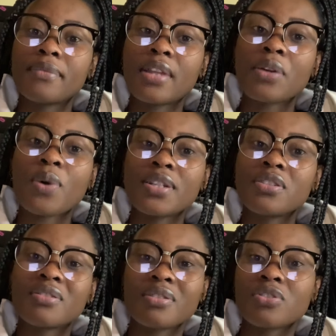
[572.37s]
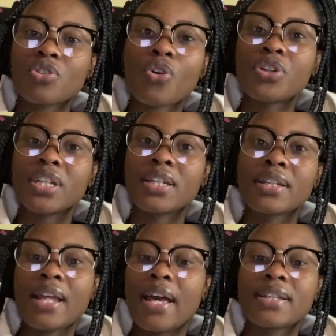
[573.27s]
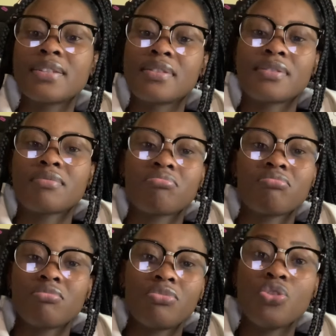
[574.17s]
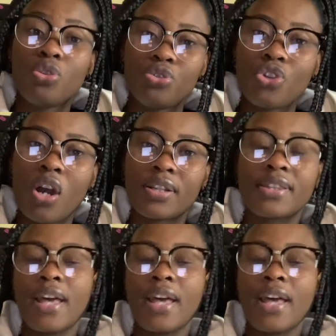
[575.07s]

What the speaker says: That one, it's chronic, like, it's no joke.